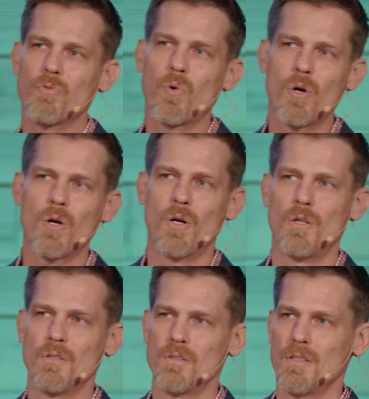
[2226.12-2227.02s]

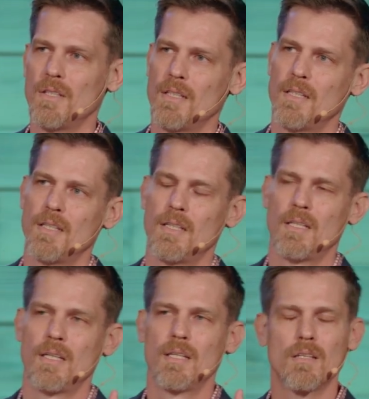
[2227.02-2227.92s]
world
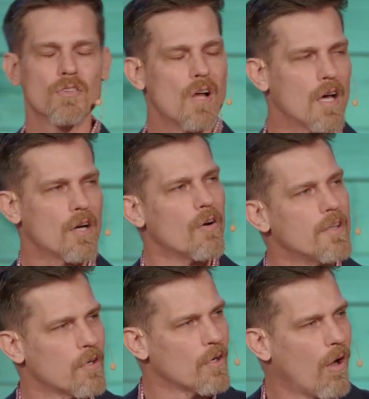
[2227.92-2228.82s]
is not our
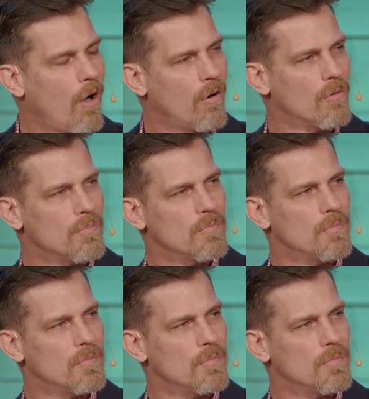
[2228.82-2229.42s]
eternal home.